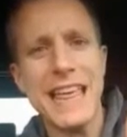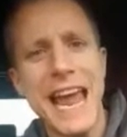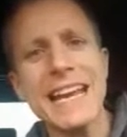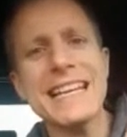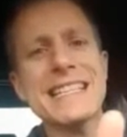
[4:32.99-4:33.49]

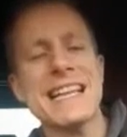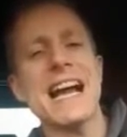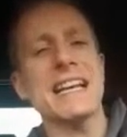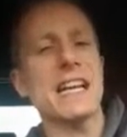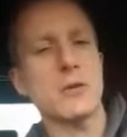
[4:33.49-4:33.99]
they
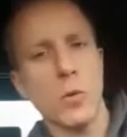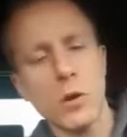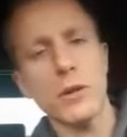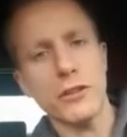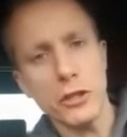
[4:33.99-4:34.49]
decide not to
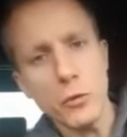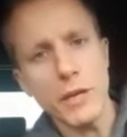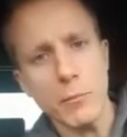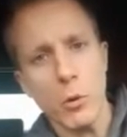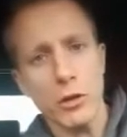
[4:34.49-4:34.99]
work with you
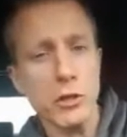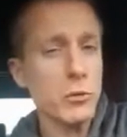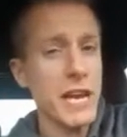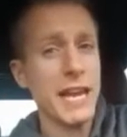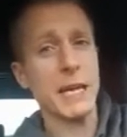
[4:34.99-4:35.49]
anymore?
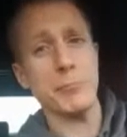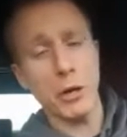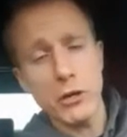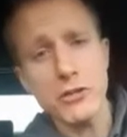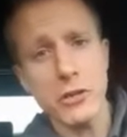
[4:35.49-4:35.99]
Don't take it
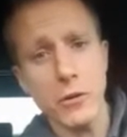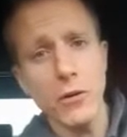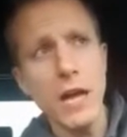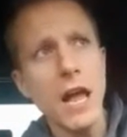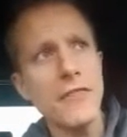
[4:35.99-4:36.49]
personal.